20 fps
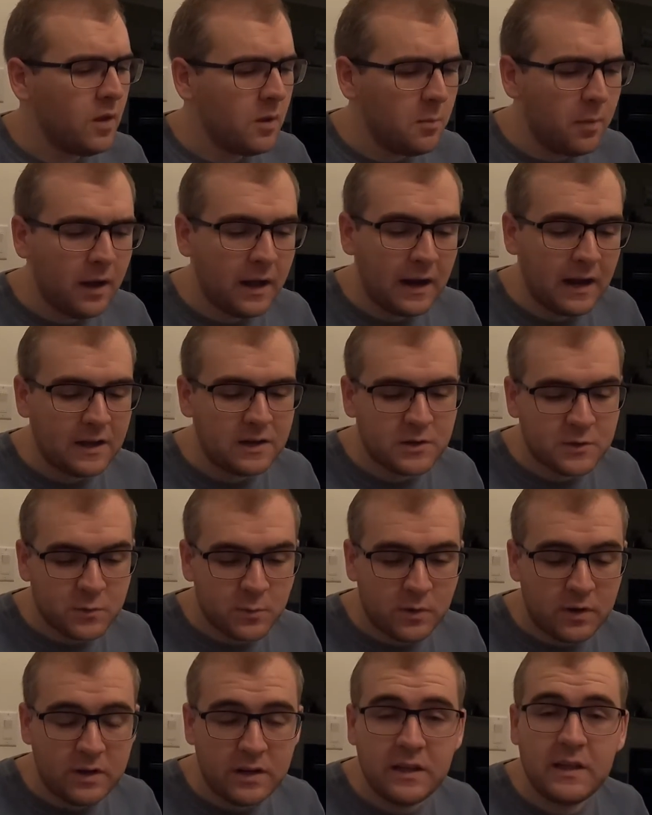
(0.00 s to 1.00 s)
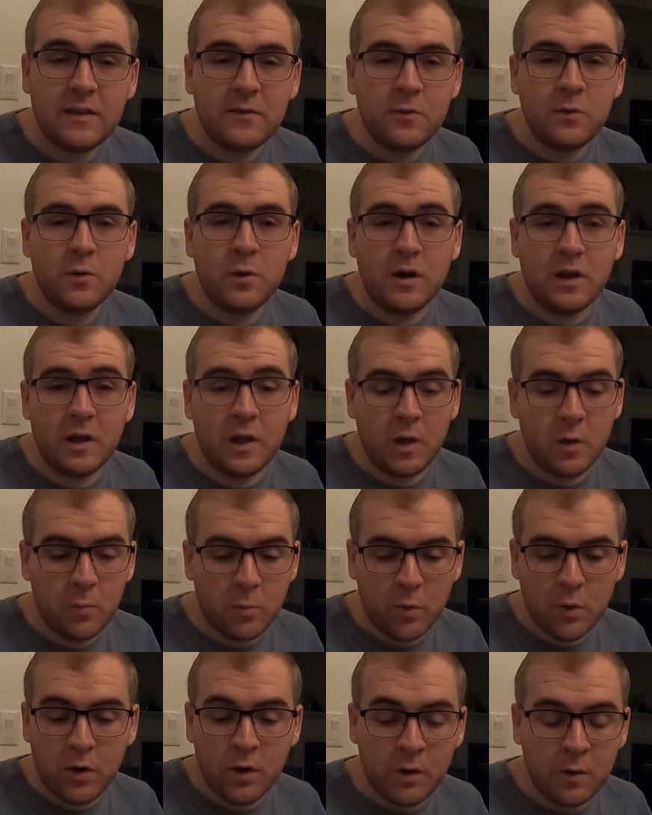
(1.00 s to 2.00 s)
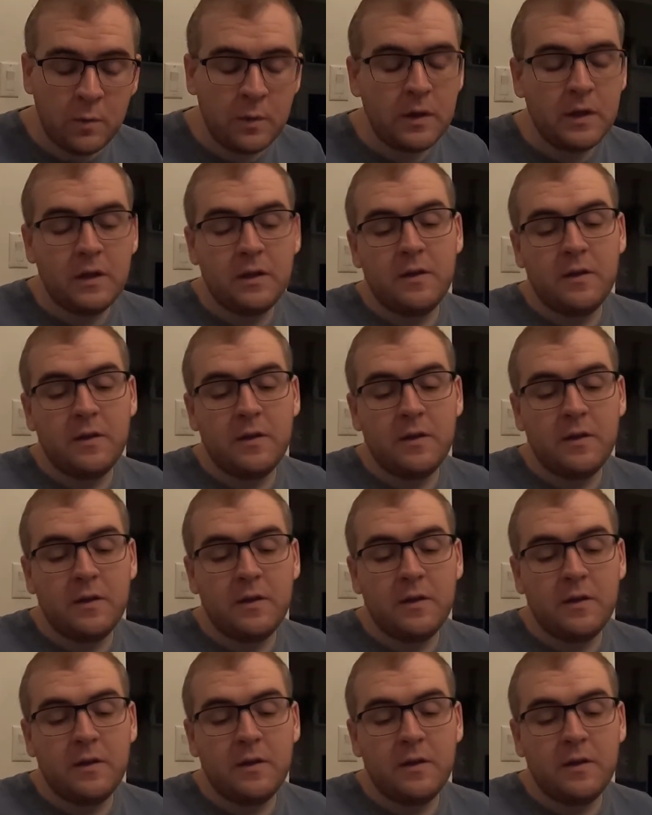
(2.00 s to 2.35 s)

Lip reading: But I just wanted to give you a GoPro